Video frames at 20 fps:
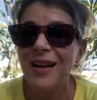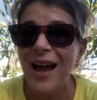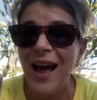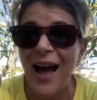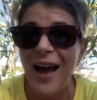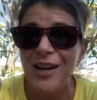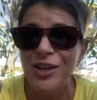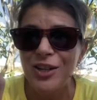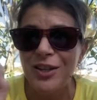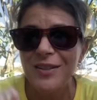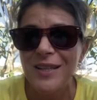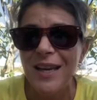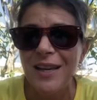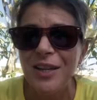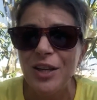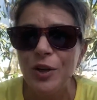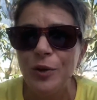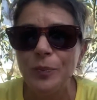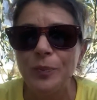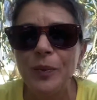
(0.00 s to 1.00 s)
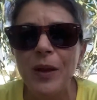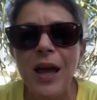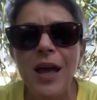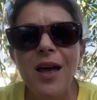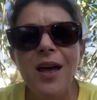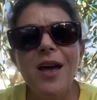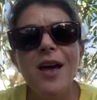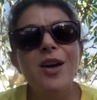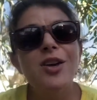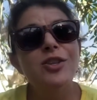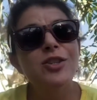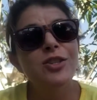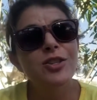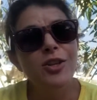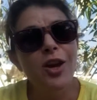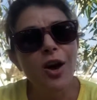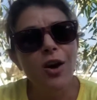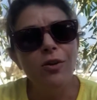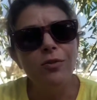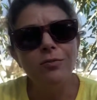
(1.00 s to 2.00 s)
I shall tell you.
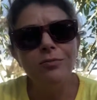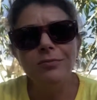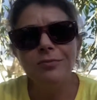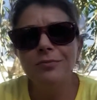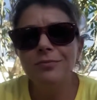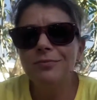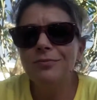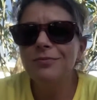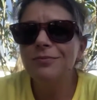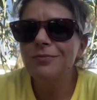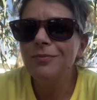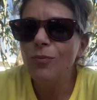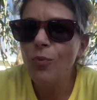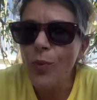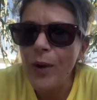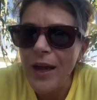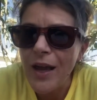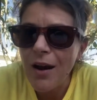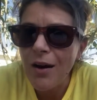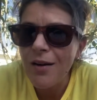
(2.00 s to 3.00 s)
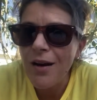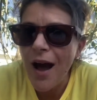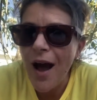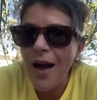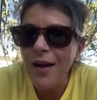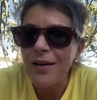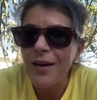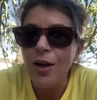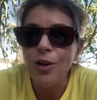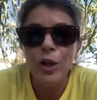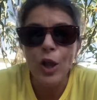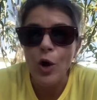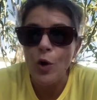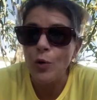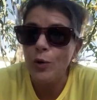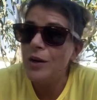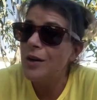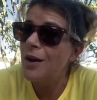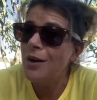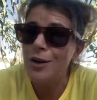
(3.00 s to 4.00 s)
So we are not
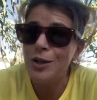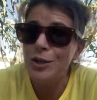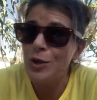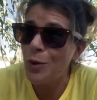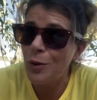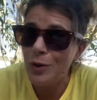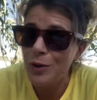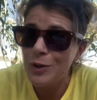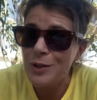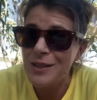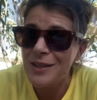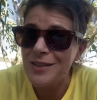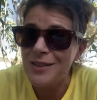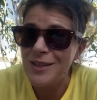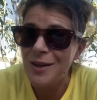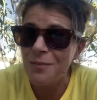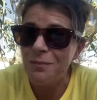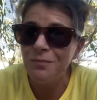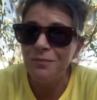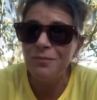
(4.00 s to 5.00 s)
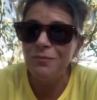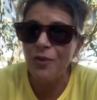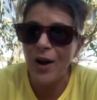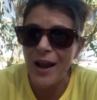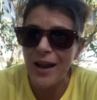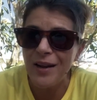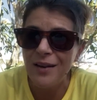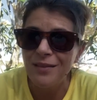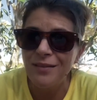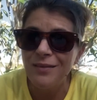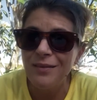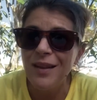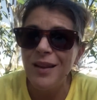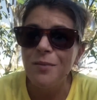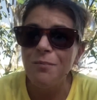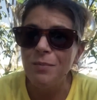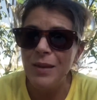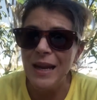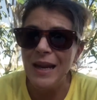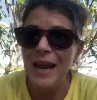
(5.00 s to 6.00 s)
alone in our solar system, right?
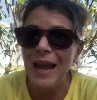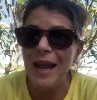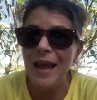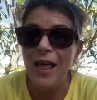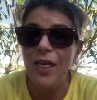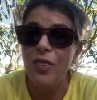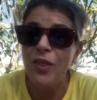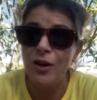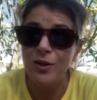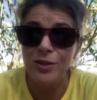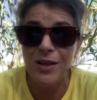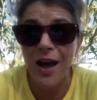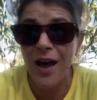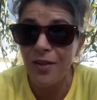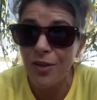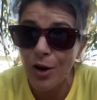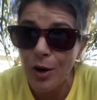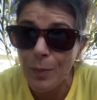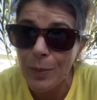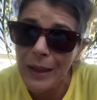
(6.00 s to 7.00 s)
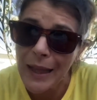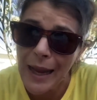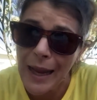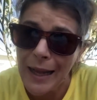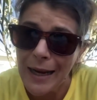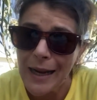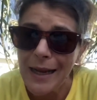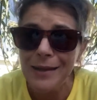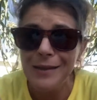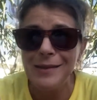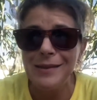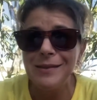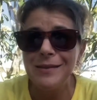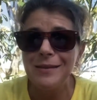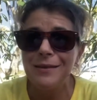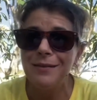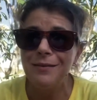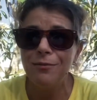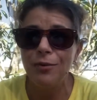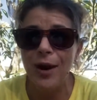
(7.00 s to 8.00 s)
Meaning there's other planets,
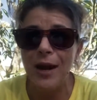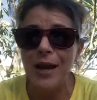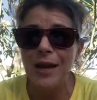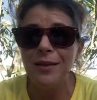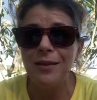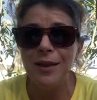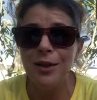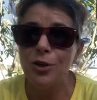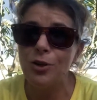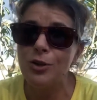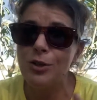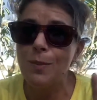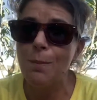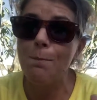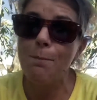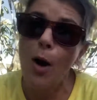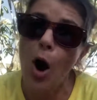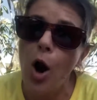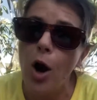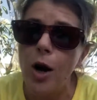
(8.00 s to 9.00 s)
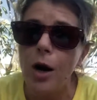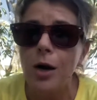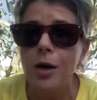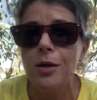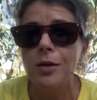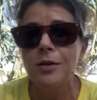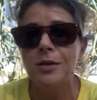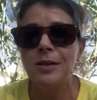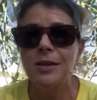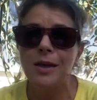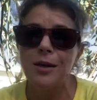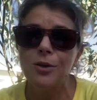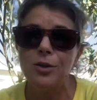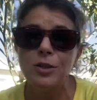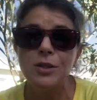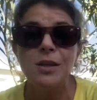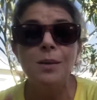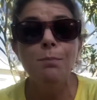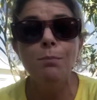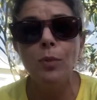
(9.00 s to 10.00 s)
right? There's Mars, there's
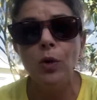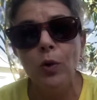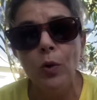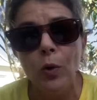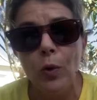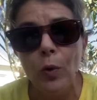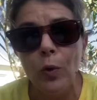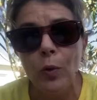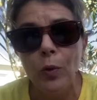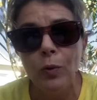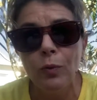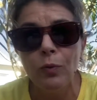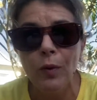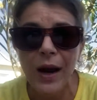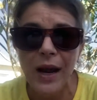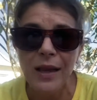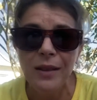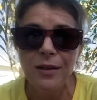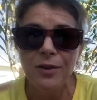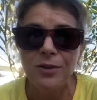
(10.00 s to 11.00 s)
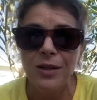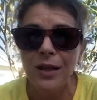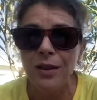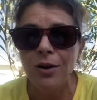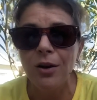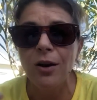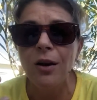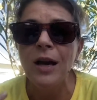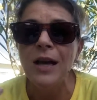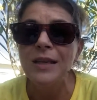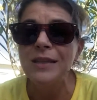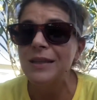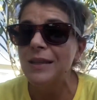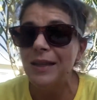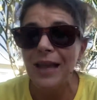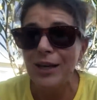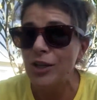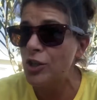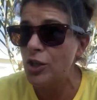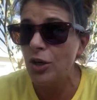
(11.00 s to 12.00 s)
the moon, right? There's other
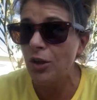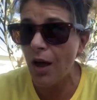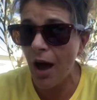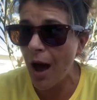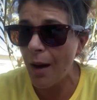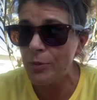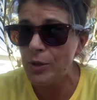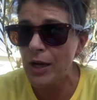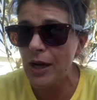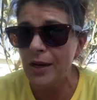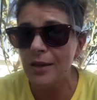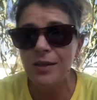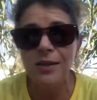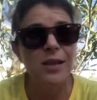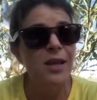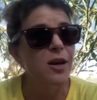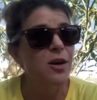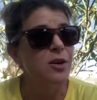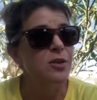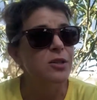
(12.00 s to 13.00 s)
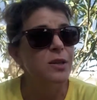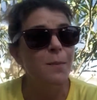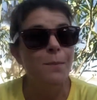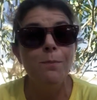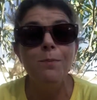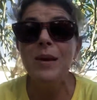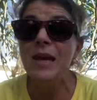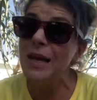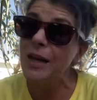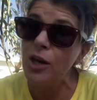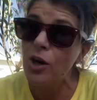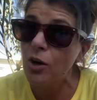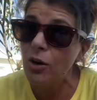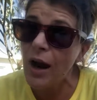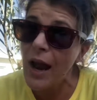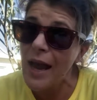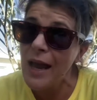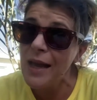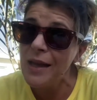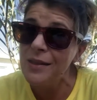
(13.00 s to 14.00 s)
celestial objects, there's
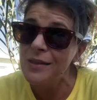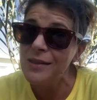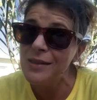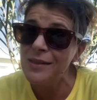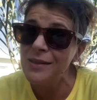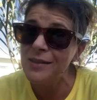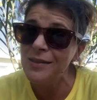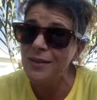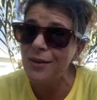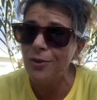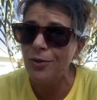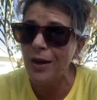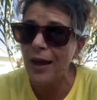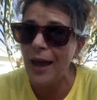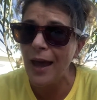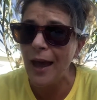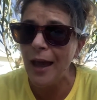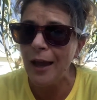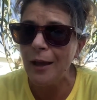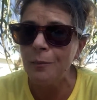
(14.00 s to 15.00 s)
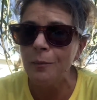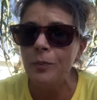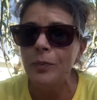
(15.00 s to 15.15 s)
meteorites, okay?